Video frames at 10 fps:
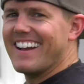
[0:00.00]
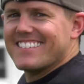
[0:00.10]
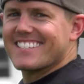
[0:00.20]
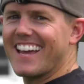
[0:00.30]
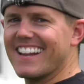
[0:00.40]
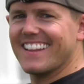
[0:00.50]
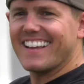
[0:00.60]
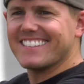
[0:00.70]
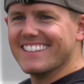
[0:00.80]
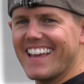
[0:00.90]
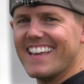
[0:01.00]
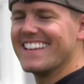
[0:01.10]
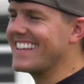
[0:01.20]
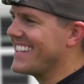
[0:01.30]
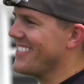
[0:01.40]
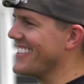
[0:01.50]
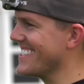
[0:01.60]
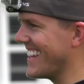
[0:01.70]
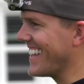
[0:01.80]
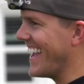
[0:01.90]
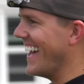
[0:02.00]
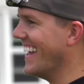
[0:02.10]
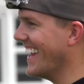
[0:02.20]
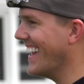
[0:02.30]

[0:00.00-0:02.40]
I'm just kind of like delaying it as much as I can.